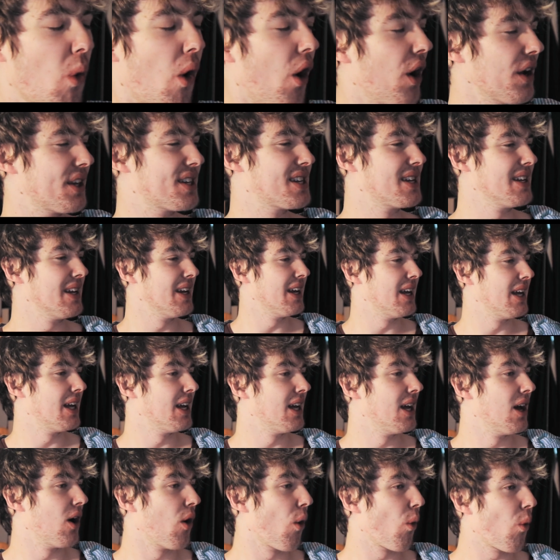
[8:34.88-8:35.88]
What?
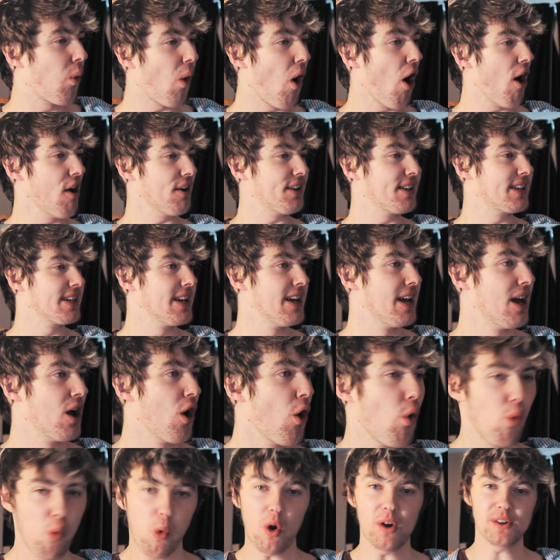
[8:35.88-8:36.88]
What
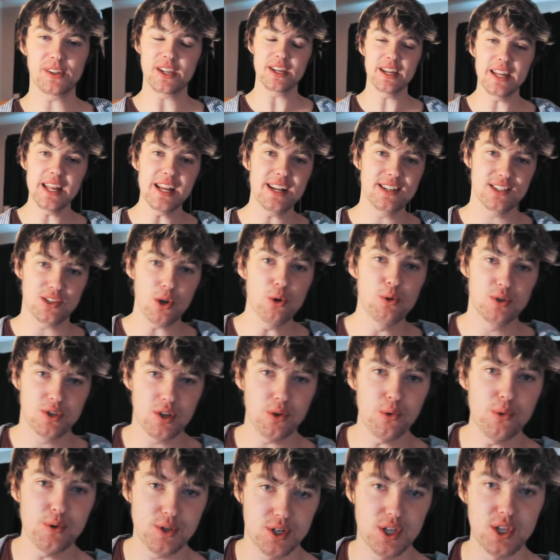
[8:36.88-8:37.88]
did EXO
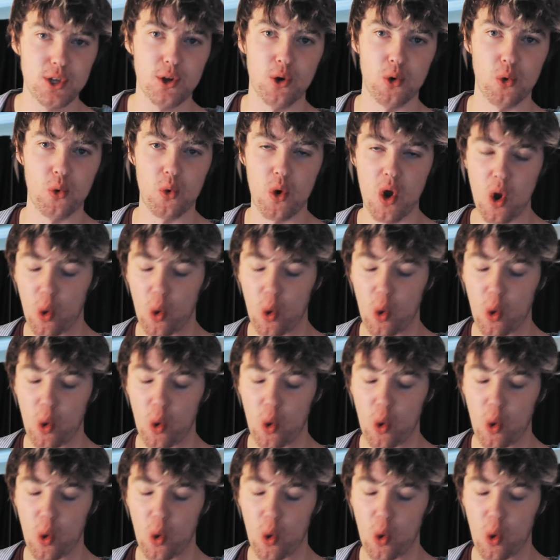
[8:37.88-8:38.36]
do to you?